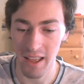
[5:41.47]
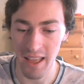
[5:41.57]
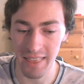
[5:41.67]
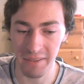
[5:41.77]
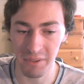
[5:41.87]

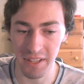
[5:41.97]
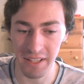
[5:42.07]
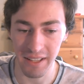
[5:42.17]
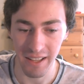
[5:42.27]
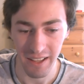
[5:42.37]
and then when
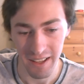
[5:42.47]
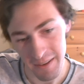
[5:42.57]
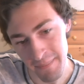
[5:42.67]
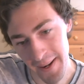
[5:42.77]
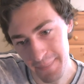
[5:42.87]
they
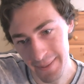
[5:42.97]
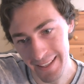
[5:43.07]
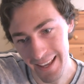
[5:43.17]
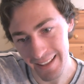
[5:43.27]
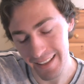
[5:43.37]
met up
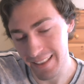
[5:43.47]
again.